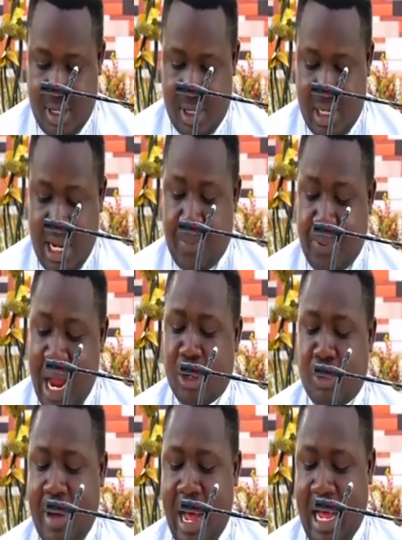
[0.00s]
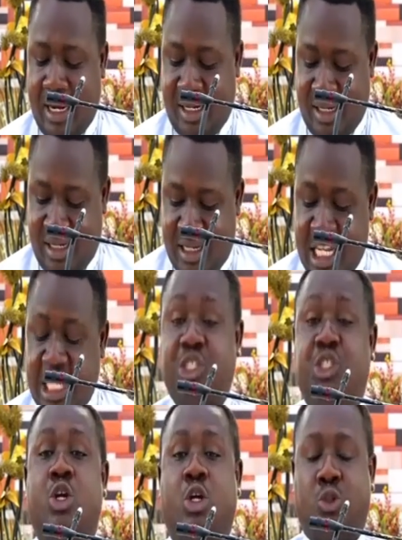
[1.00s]
the proud man is
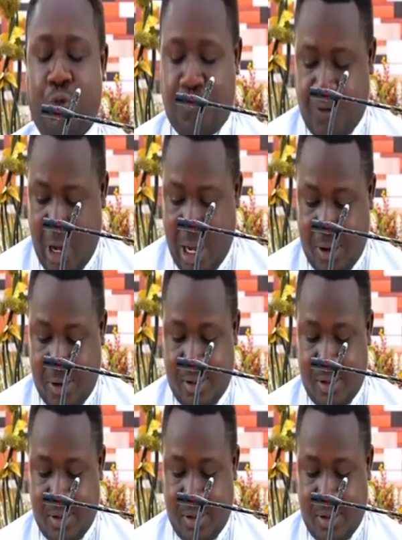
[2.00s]
sure to fail.